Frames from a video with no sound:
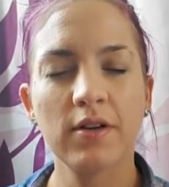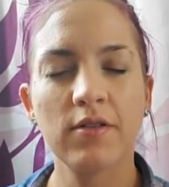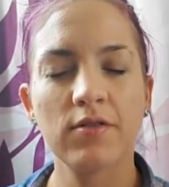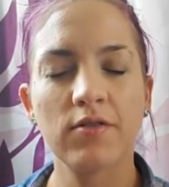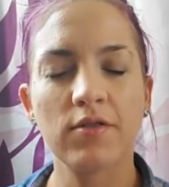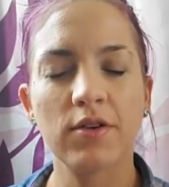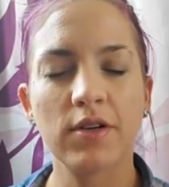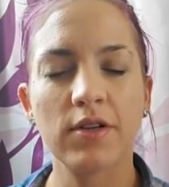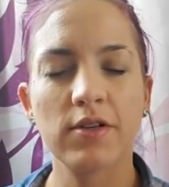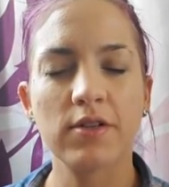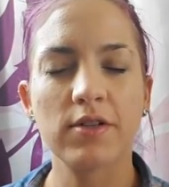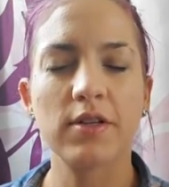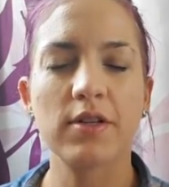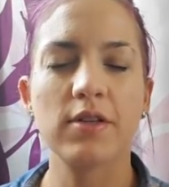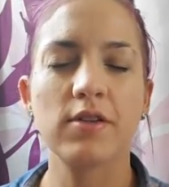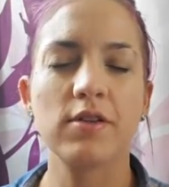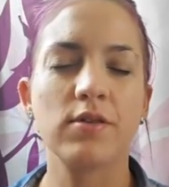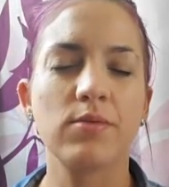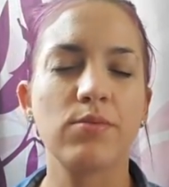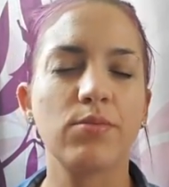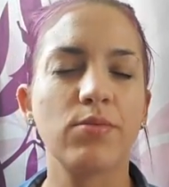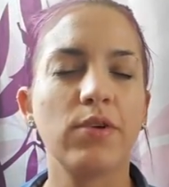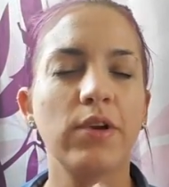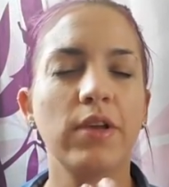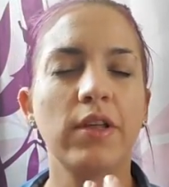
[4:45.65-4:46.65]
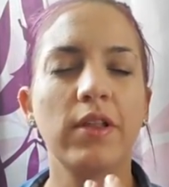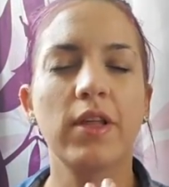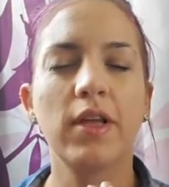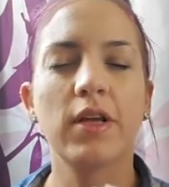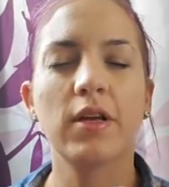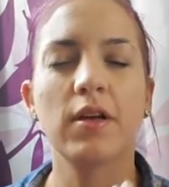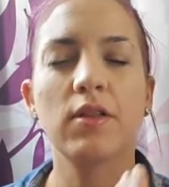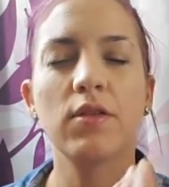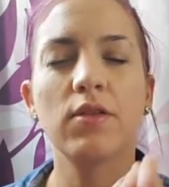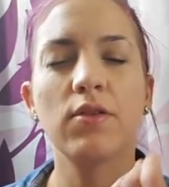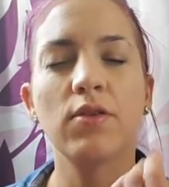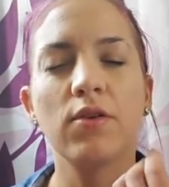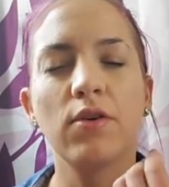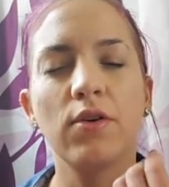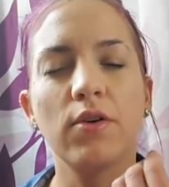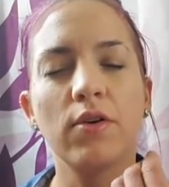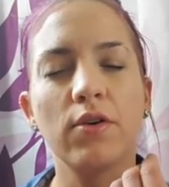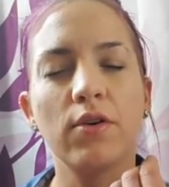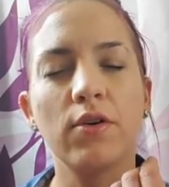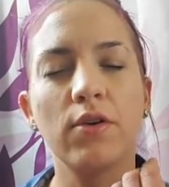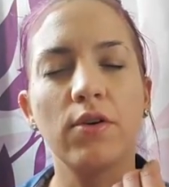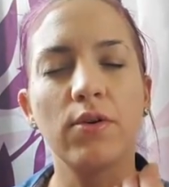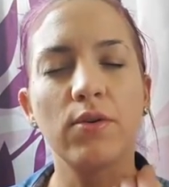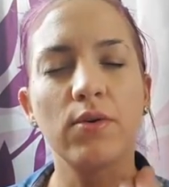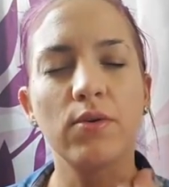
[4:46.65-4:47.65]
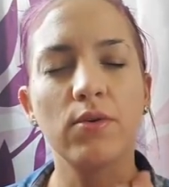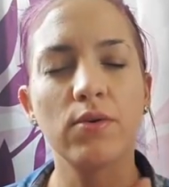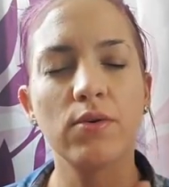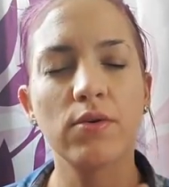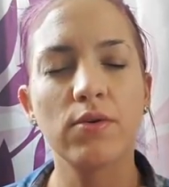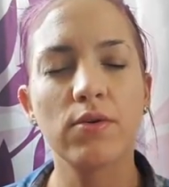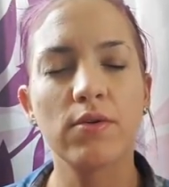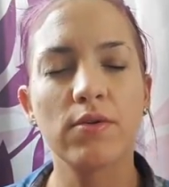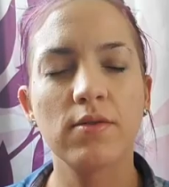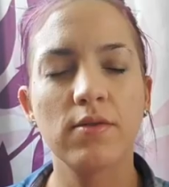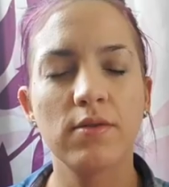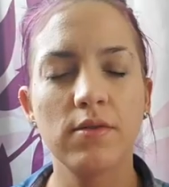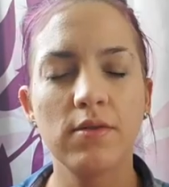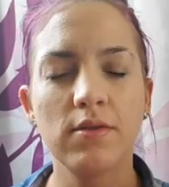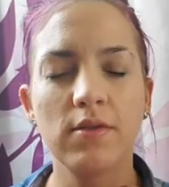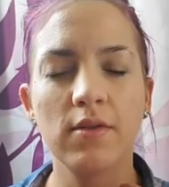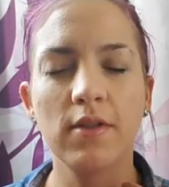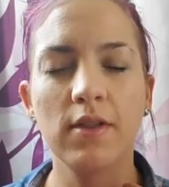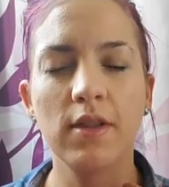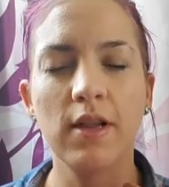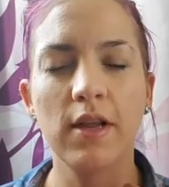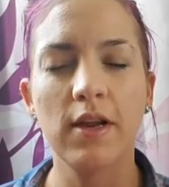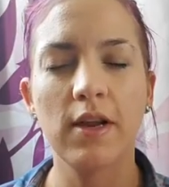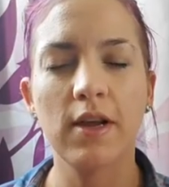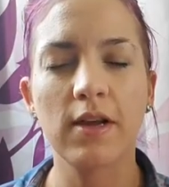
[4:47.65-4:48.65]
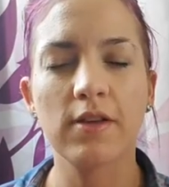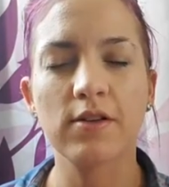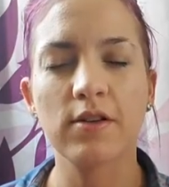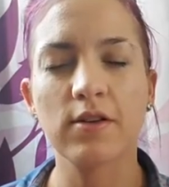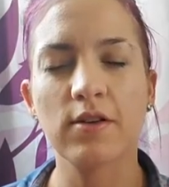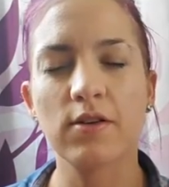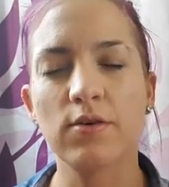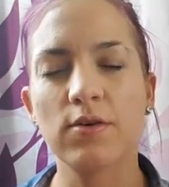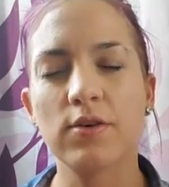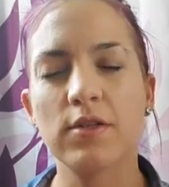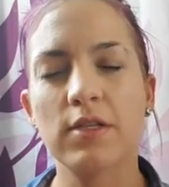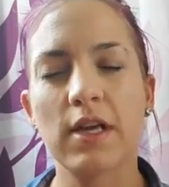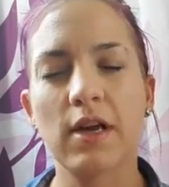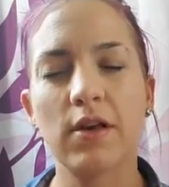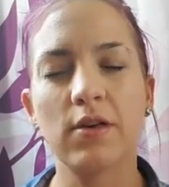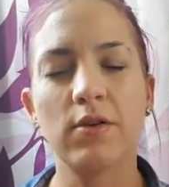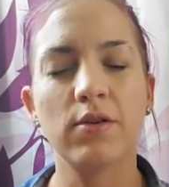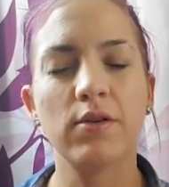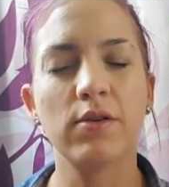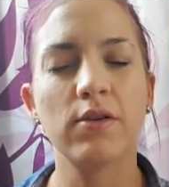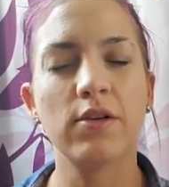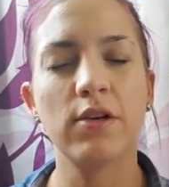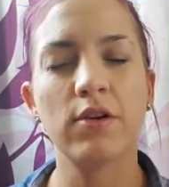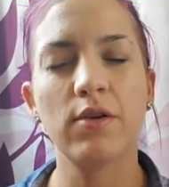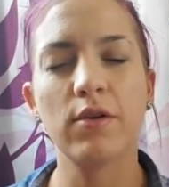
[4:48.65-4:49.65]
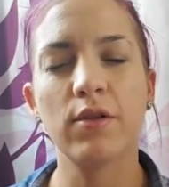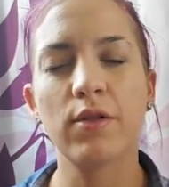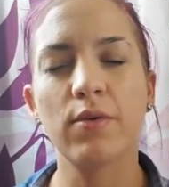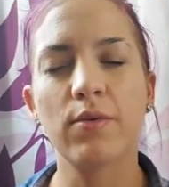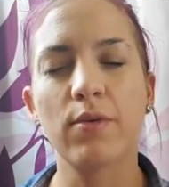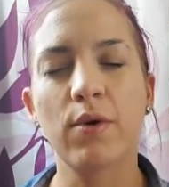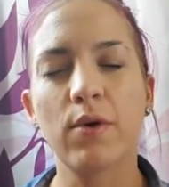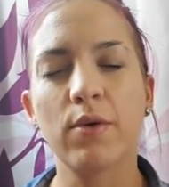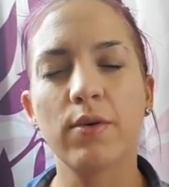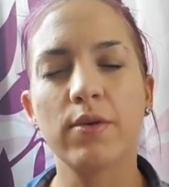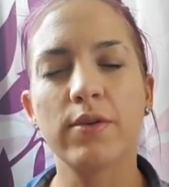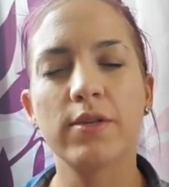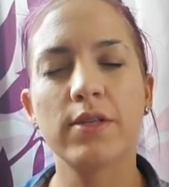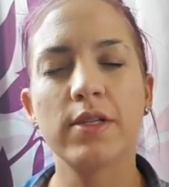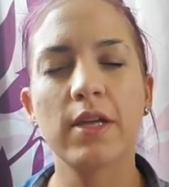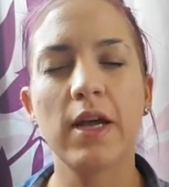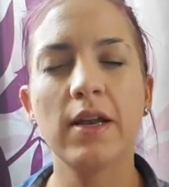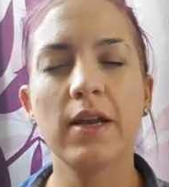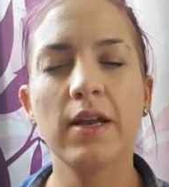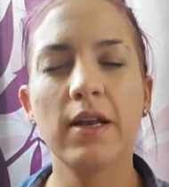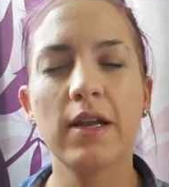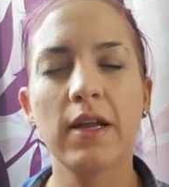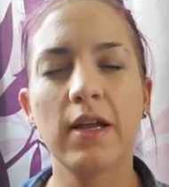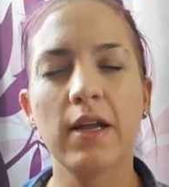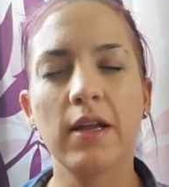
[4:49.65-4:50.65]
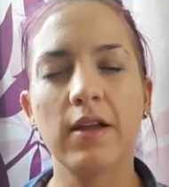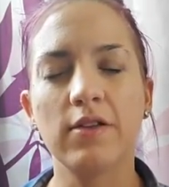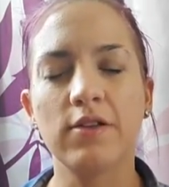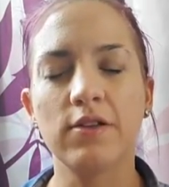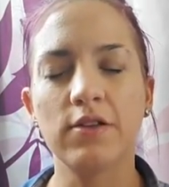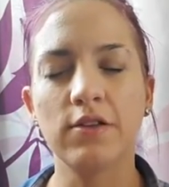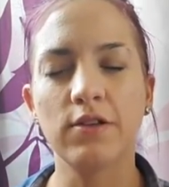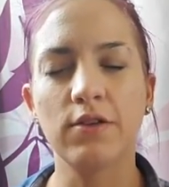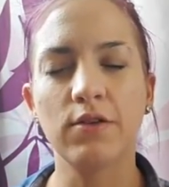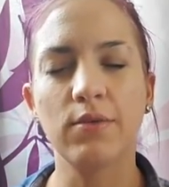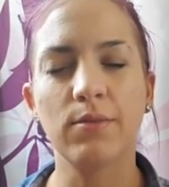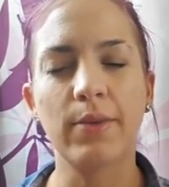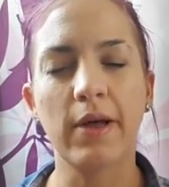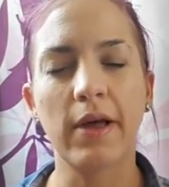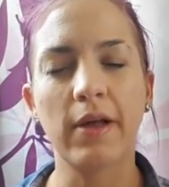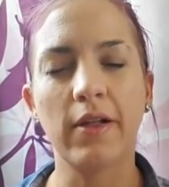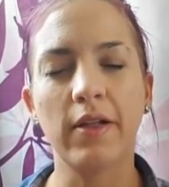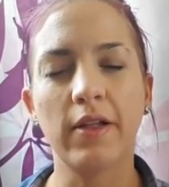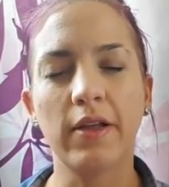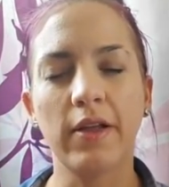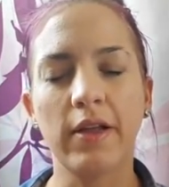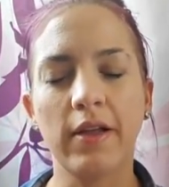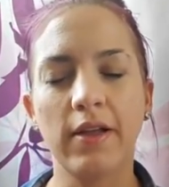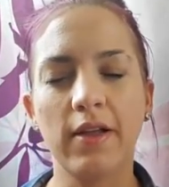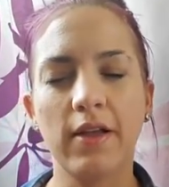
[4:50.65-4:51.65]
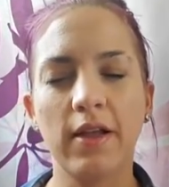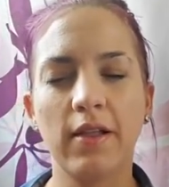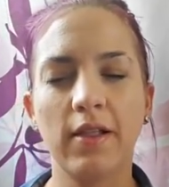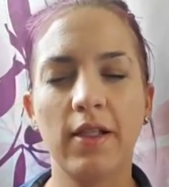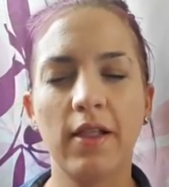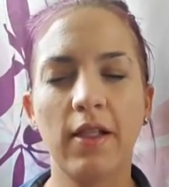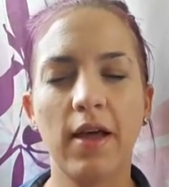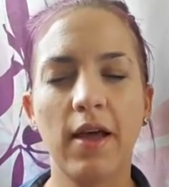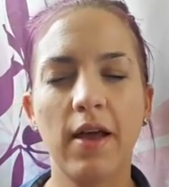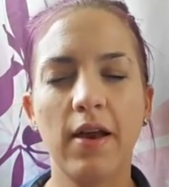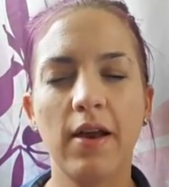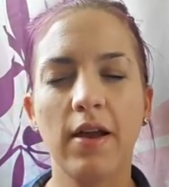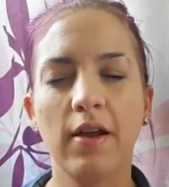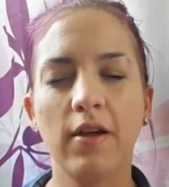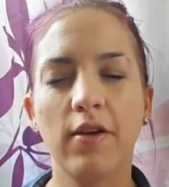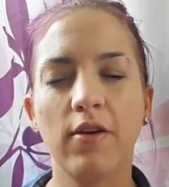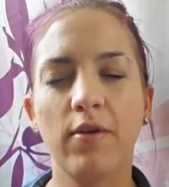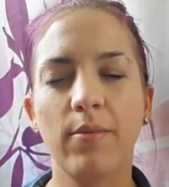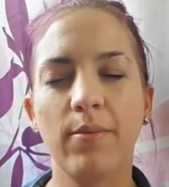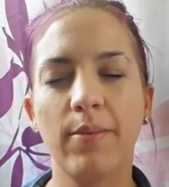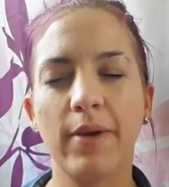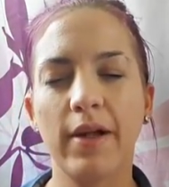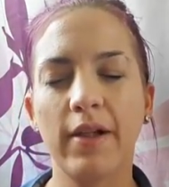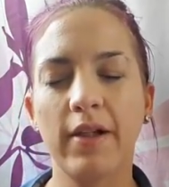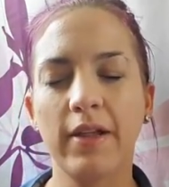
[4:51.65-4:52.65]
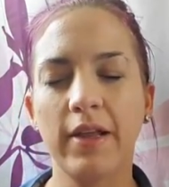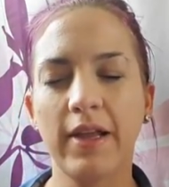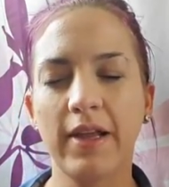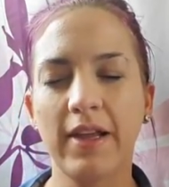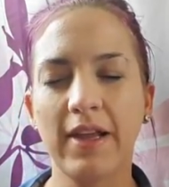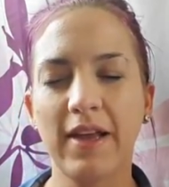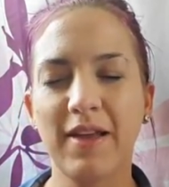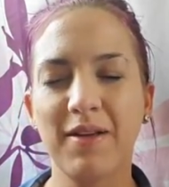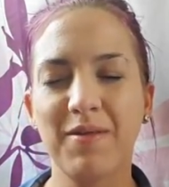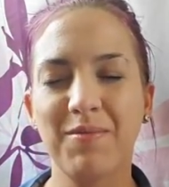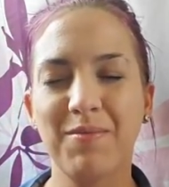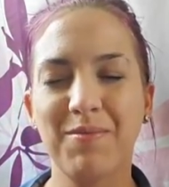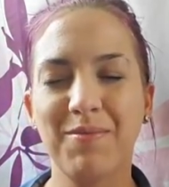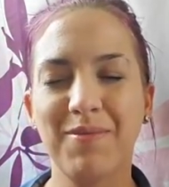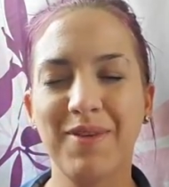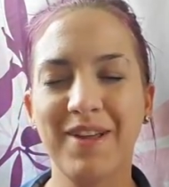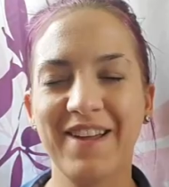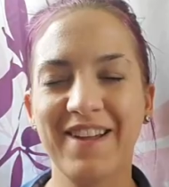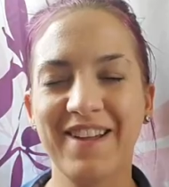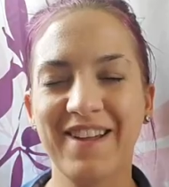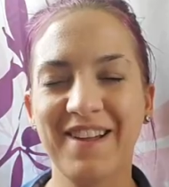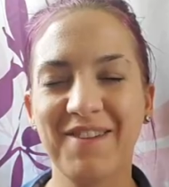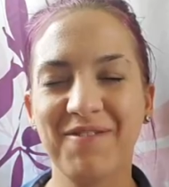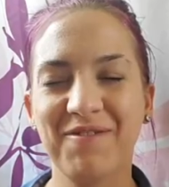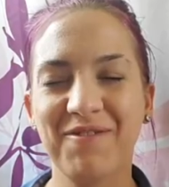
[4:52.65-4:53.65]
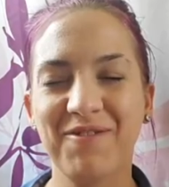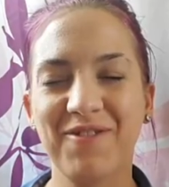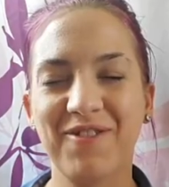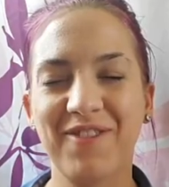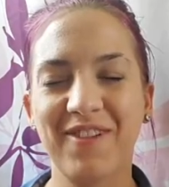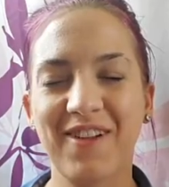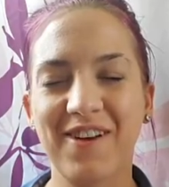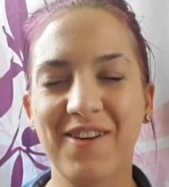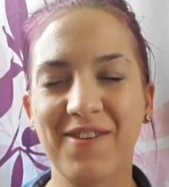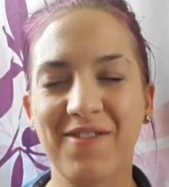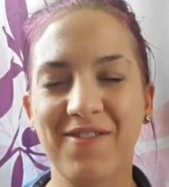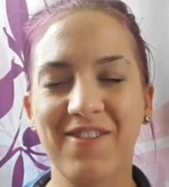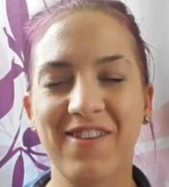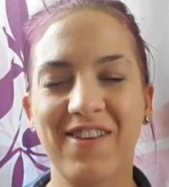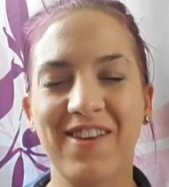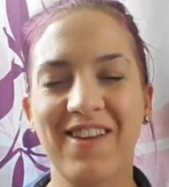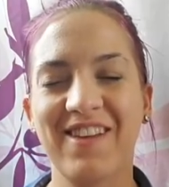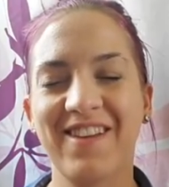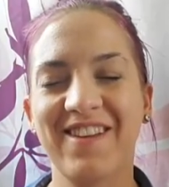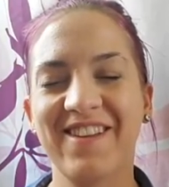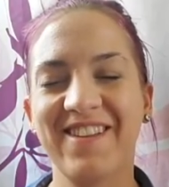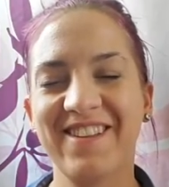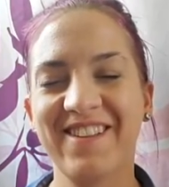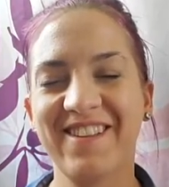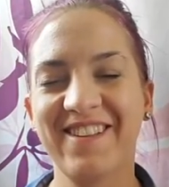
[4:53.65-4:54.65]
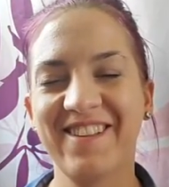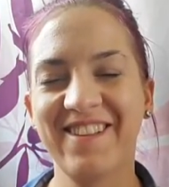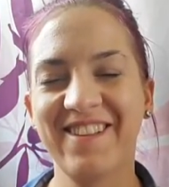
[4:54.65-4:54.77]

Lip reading: for instance, breathing in through your nose, and as it goes down into your throat, sending it to your belly and letting your belly get big and fluffy.